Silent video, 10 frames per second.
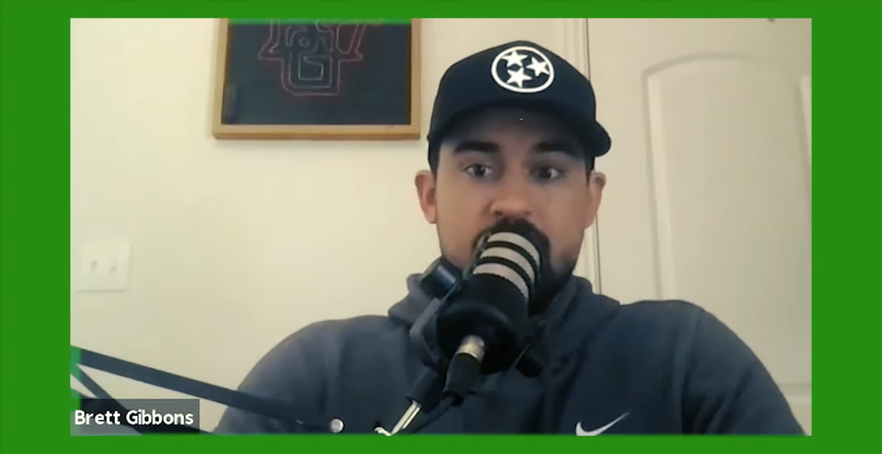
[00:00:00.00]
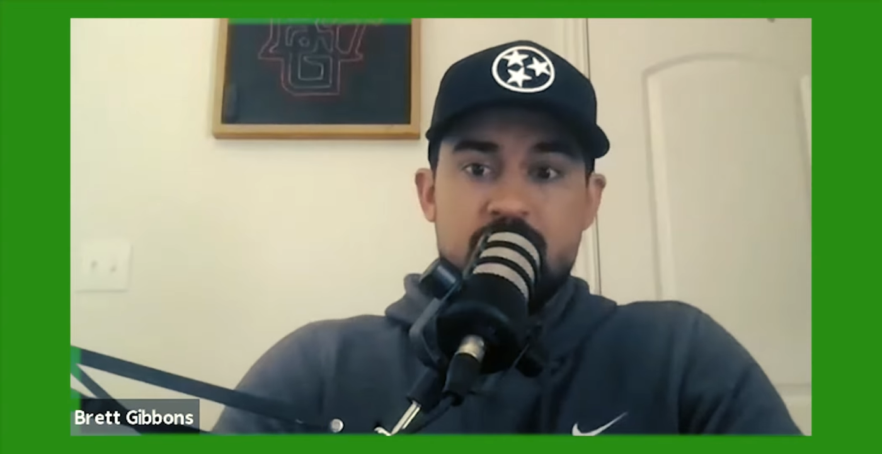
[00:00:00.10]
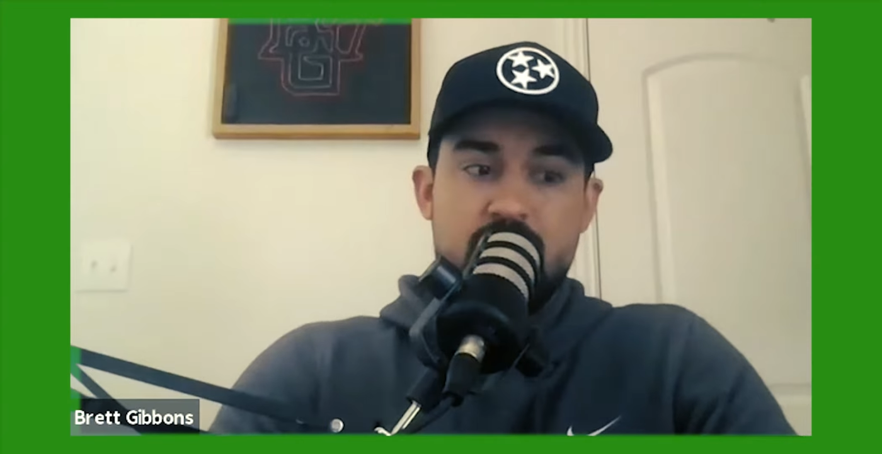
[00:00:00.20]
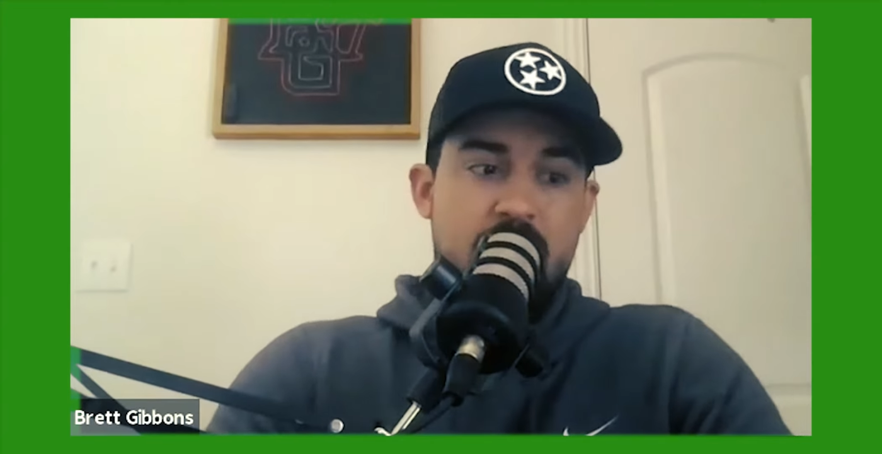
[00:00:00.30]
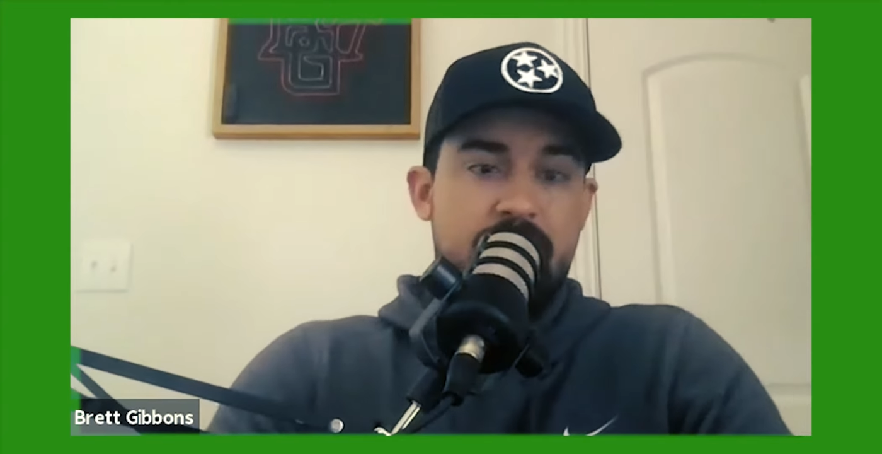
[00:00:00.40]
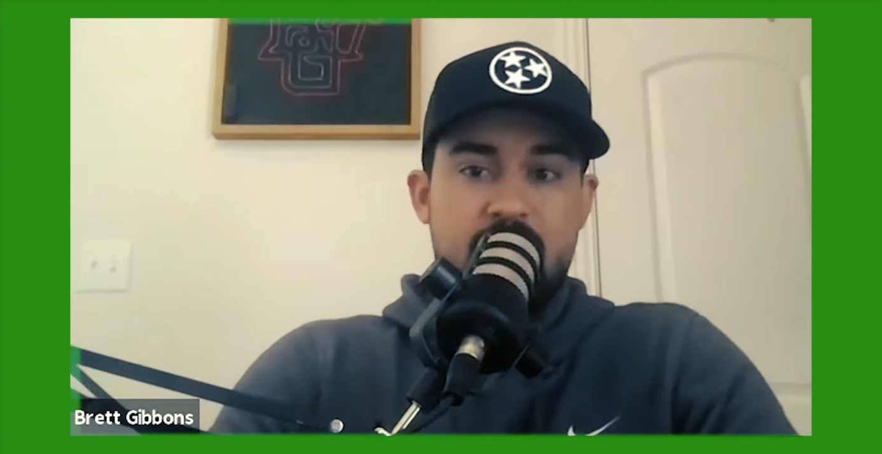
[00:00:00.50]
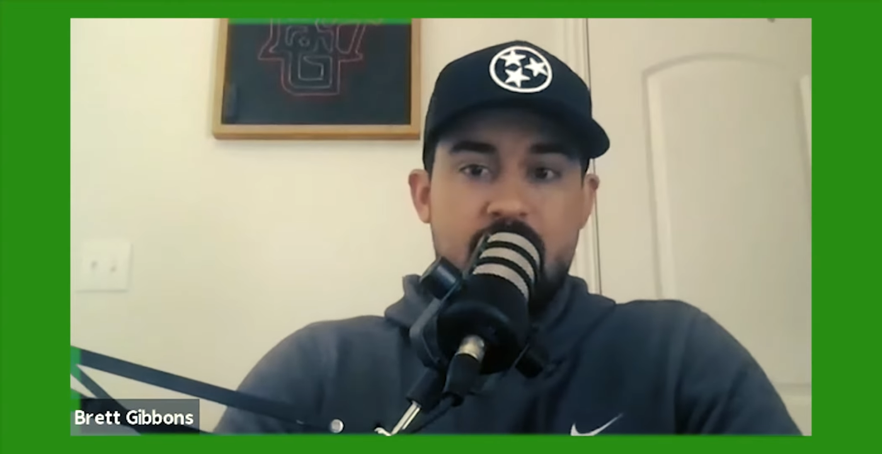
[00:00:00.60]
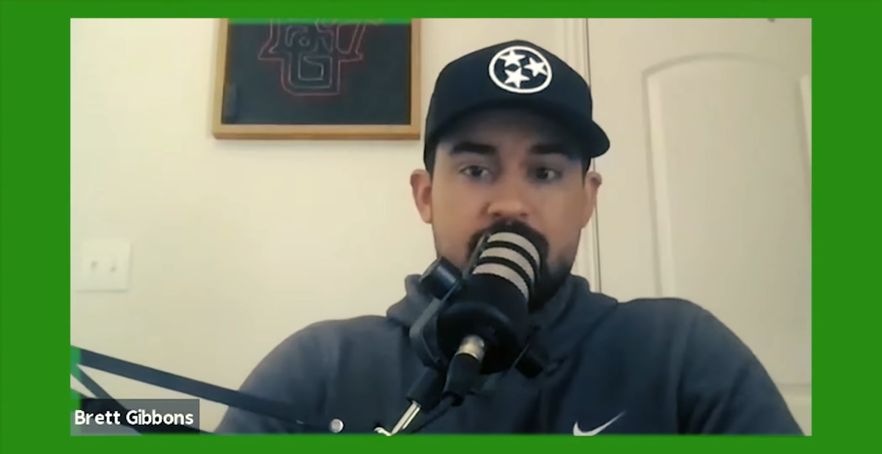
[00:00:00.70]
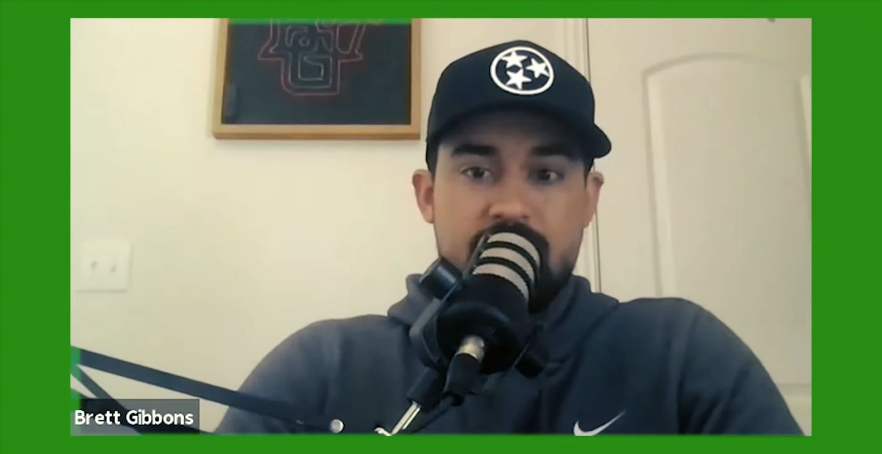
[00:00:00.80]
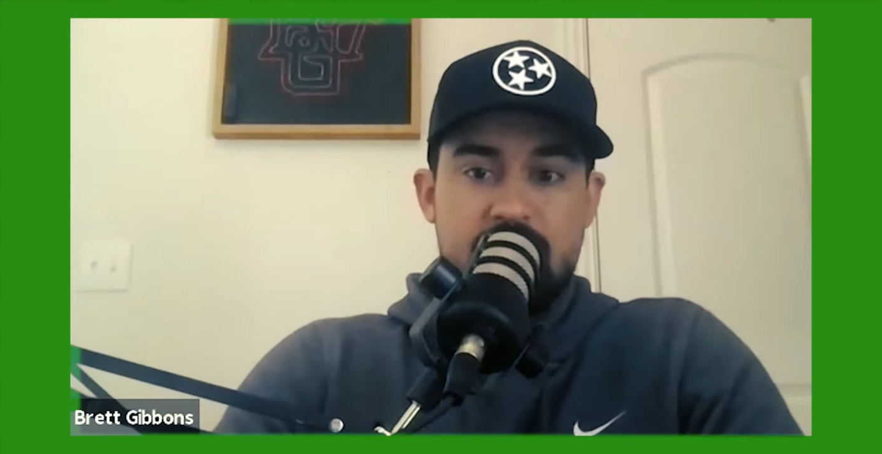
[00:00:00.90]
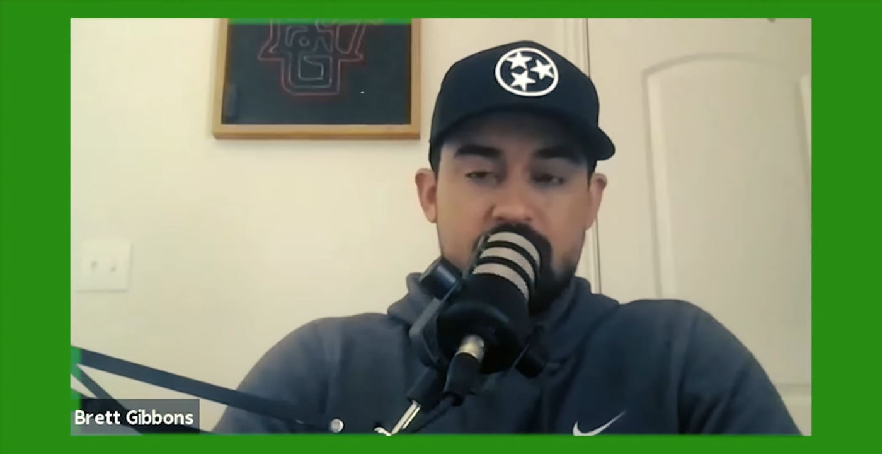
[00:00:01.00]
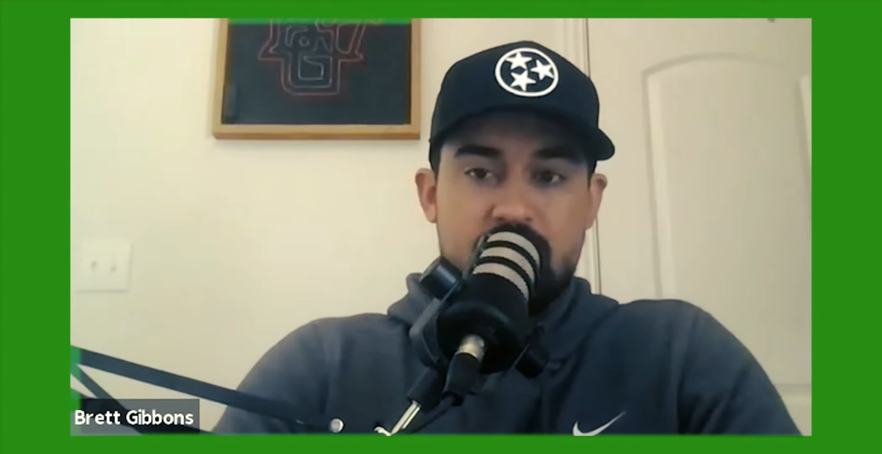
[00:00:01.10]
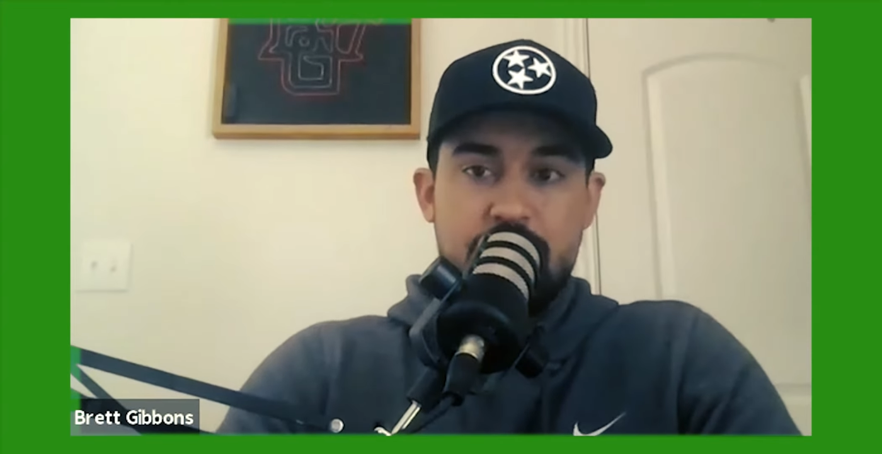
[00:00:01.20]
driving conversations.